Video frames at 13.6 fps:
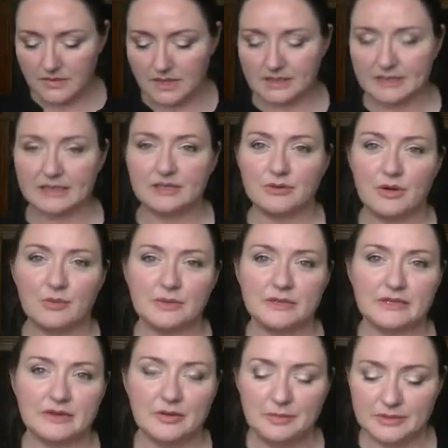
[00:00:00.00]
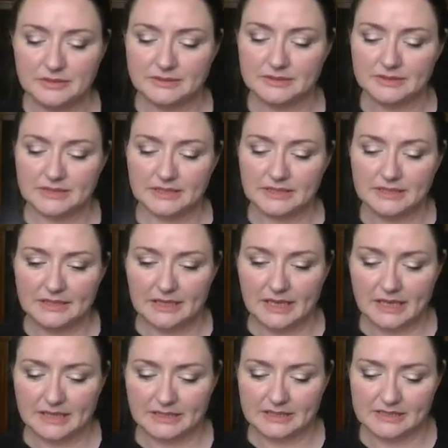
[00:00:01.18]
And then you open it up
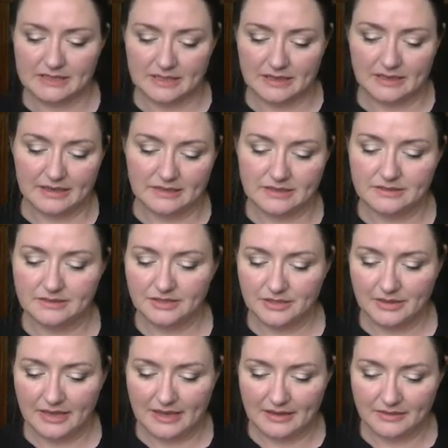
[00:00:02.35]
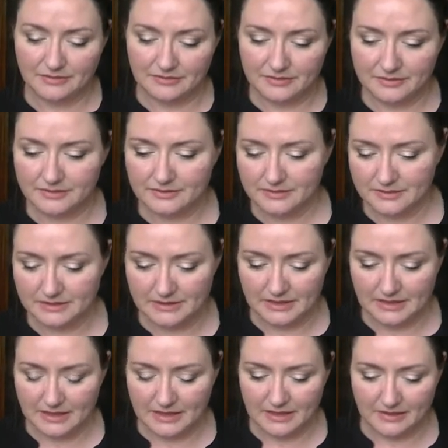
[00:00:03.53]
and inside you have
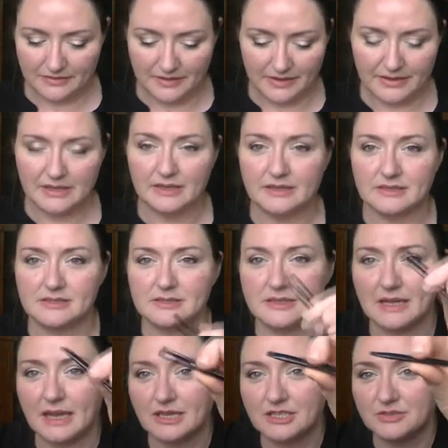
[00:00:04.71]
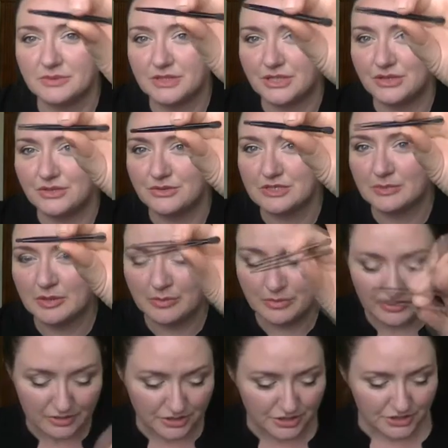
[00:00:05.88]
a very nice, an actual usable
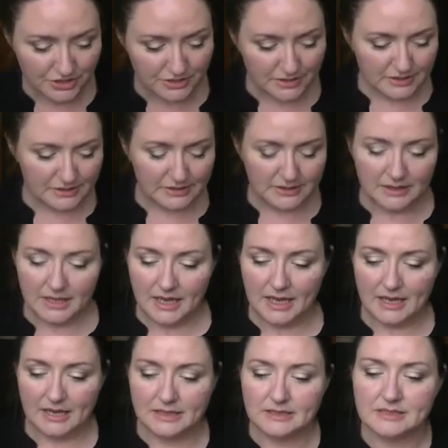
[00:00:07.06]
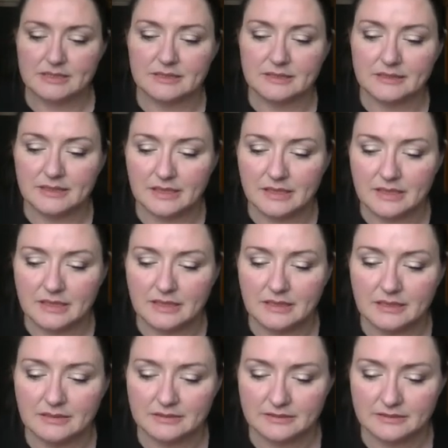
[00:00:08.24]
brush, and the